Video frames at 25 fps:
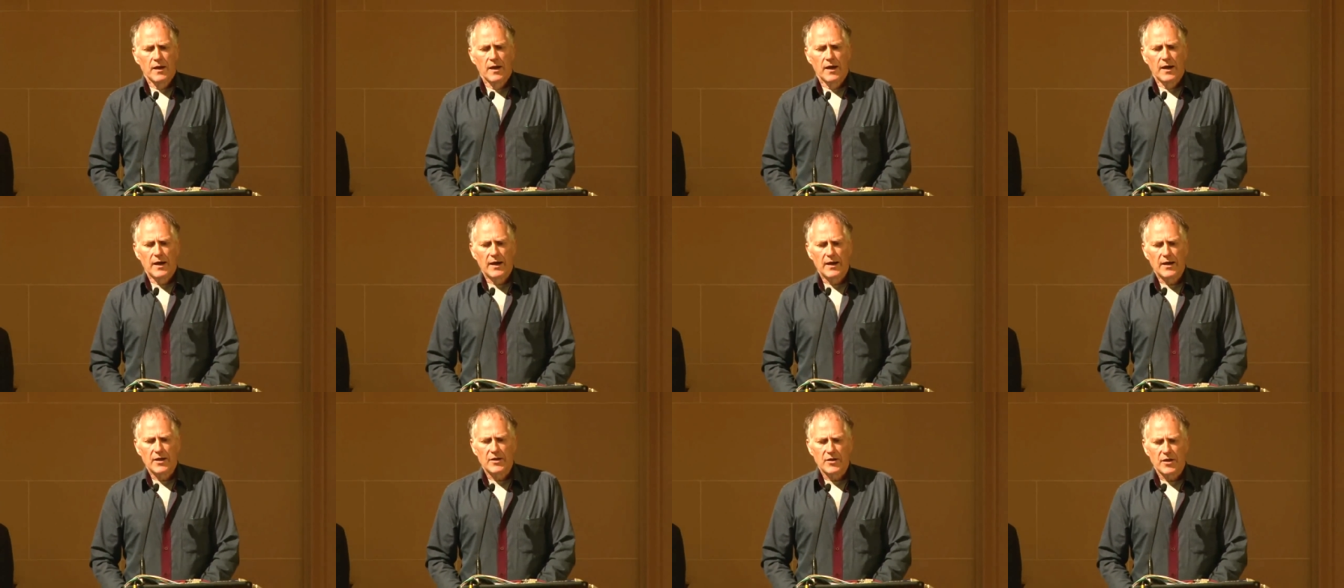
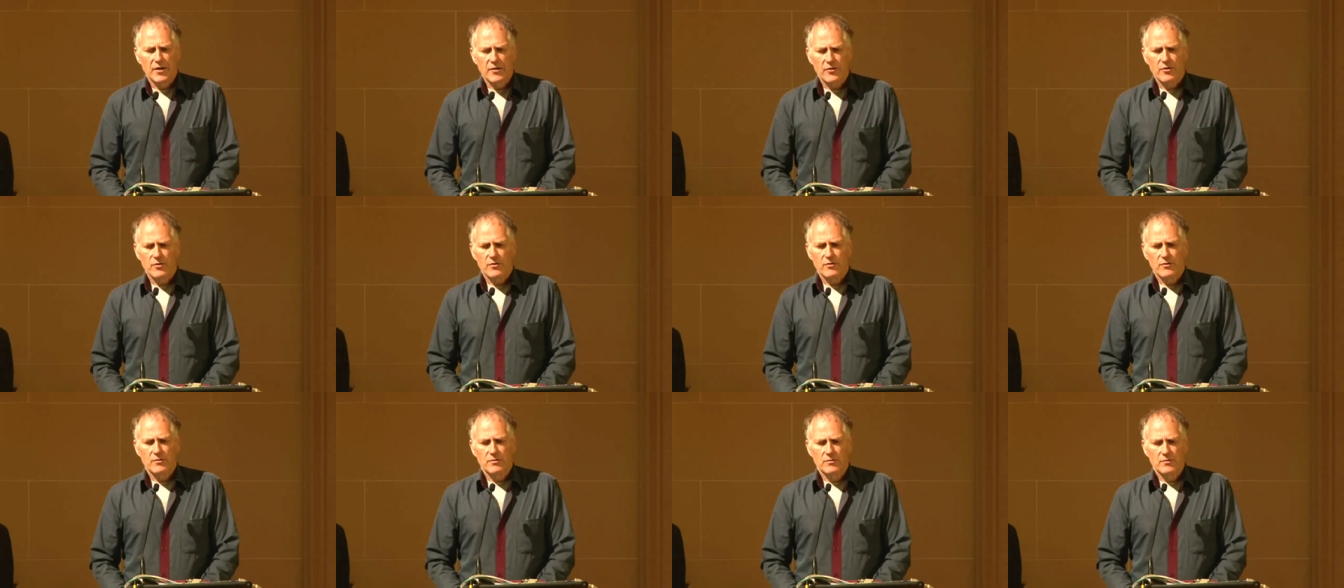Uh,
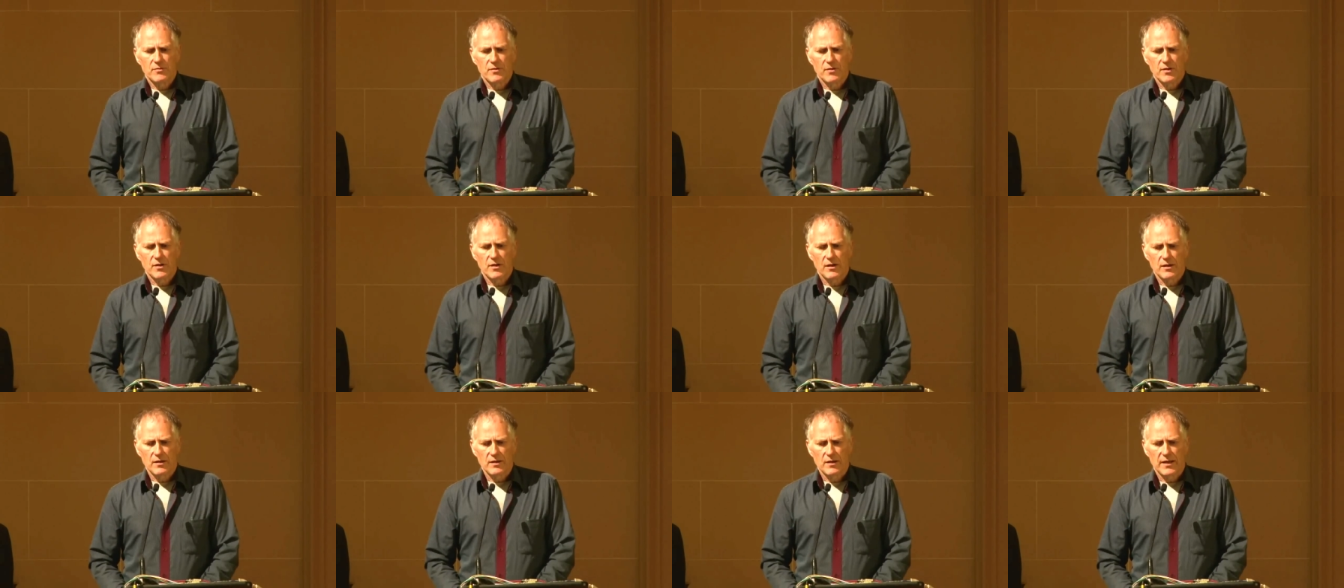another
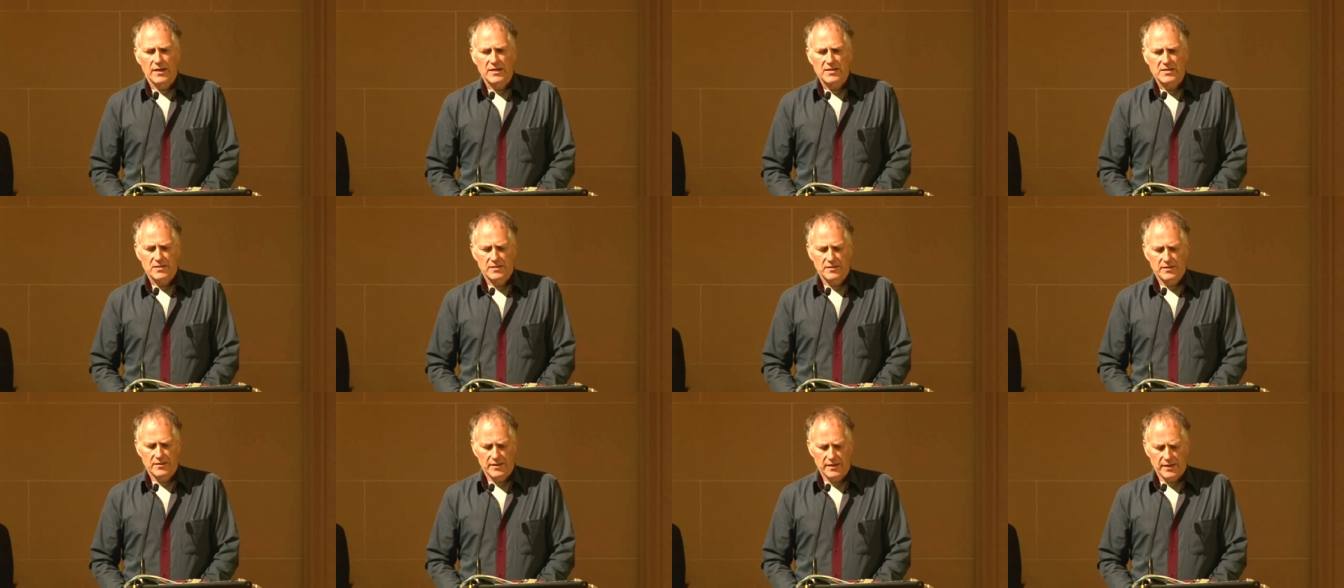uh,
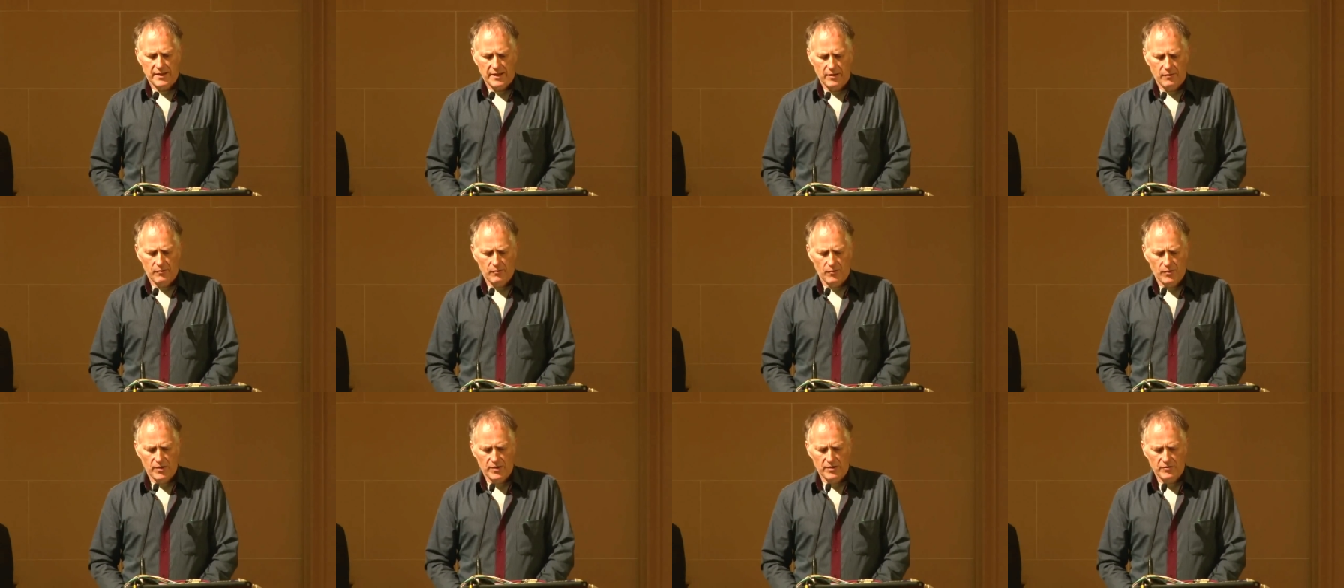lesson that I
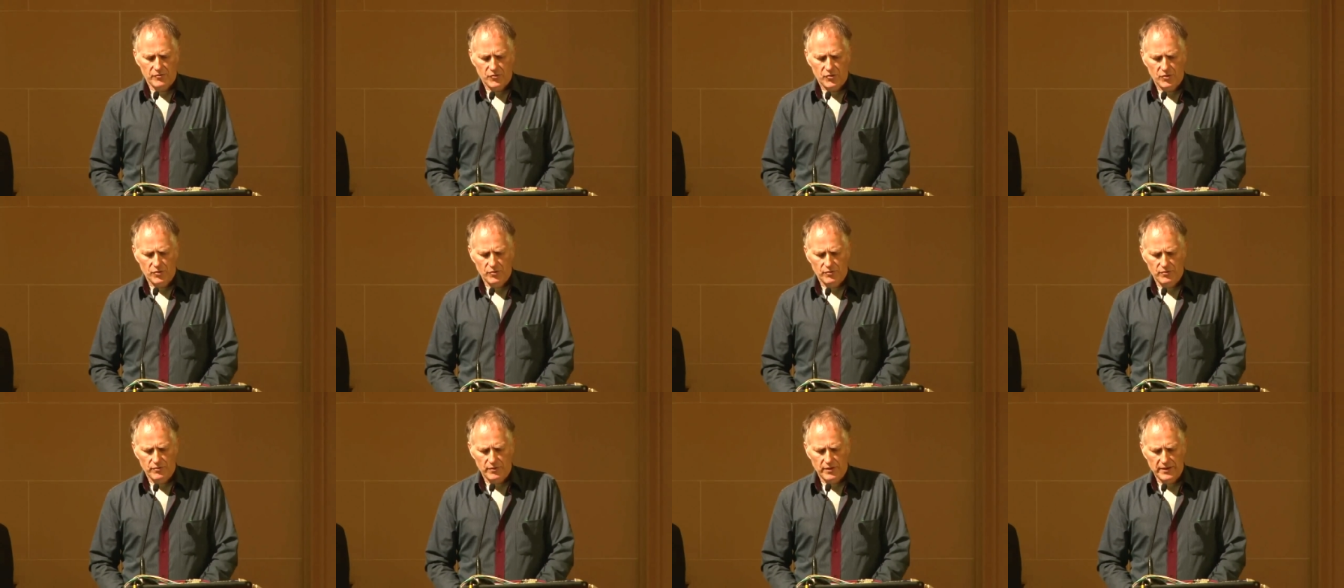want
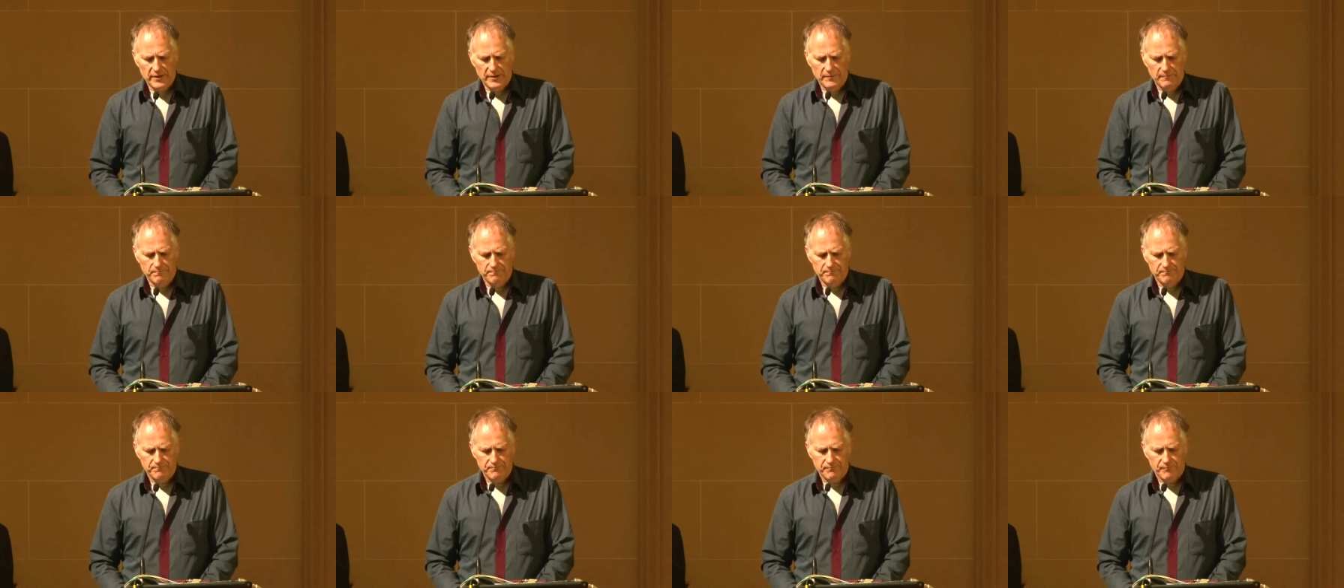to,
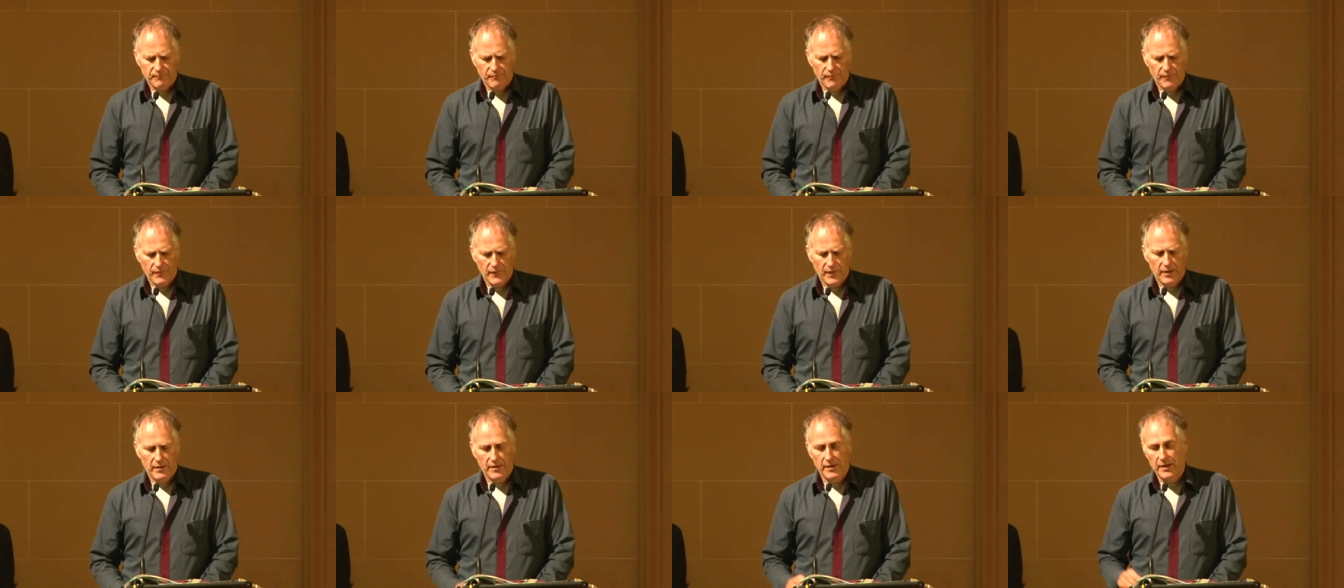um,
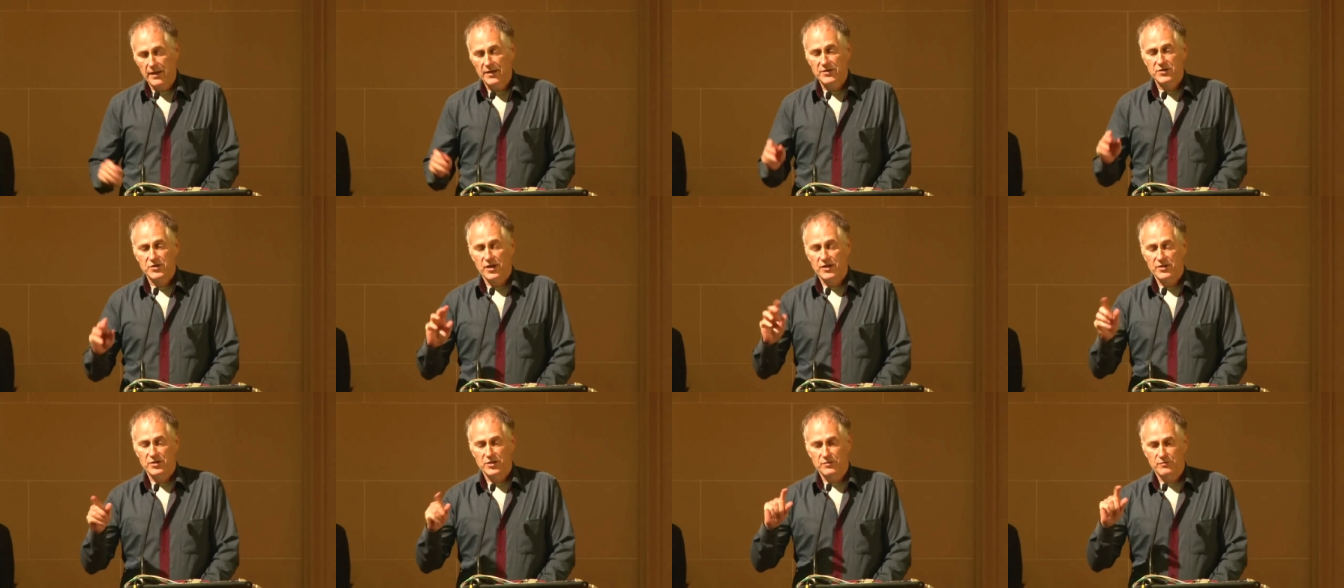
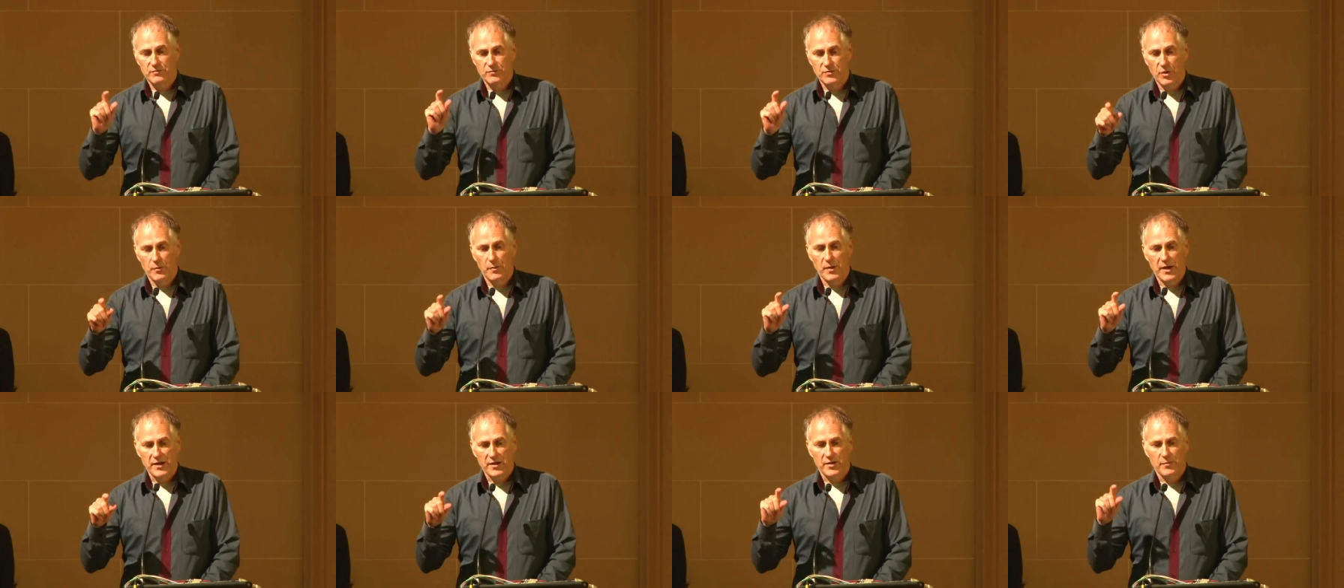actually, I should
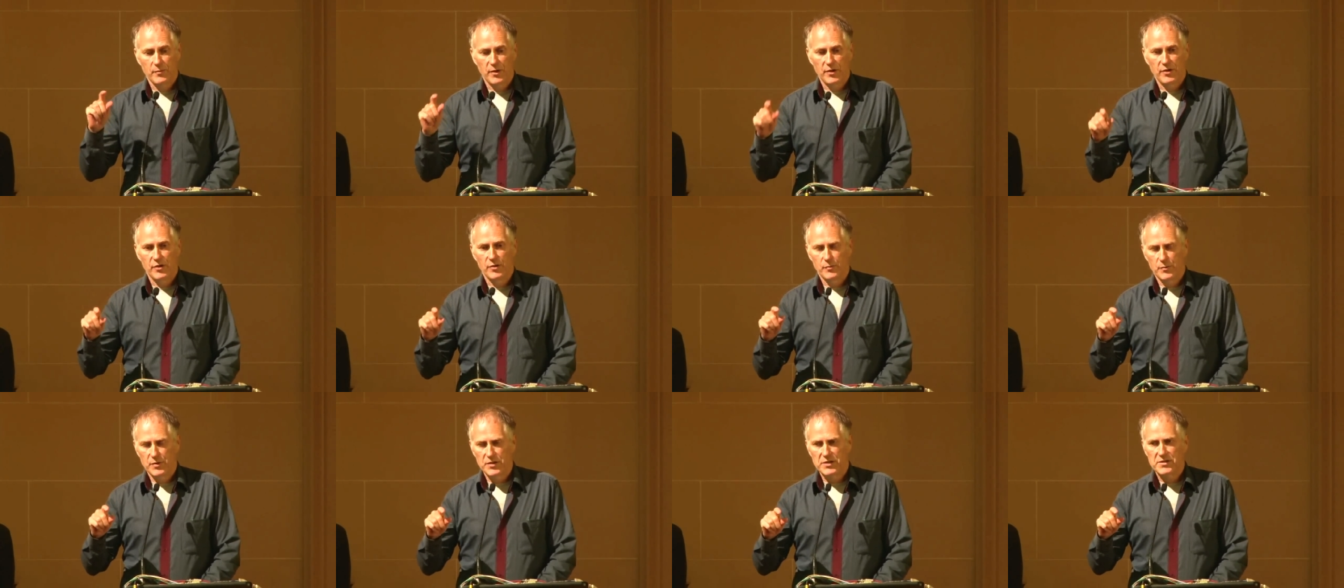go back to my
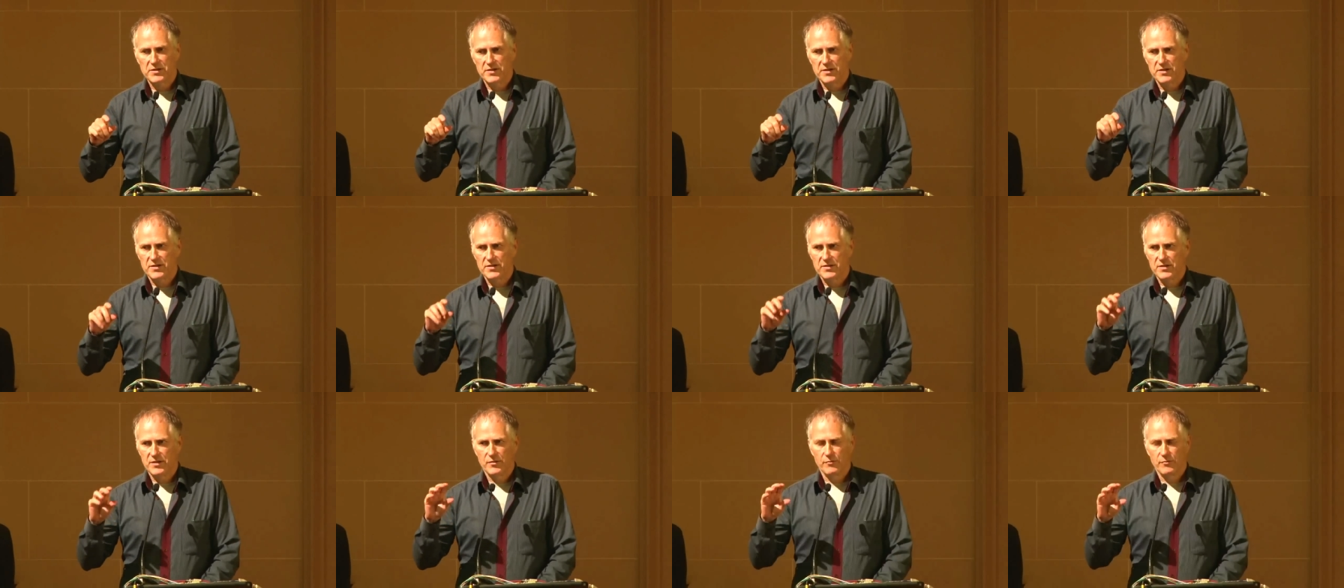own business.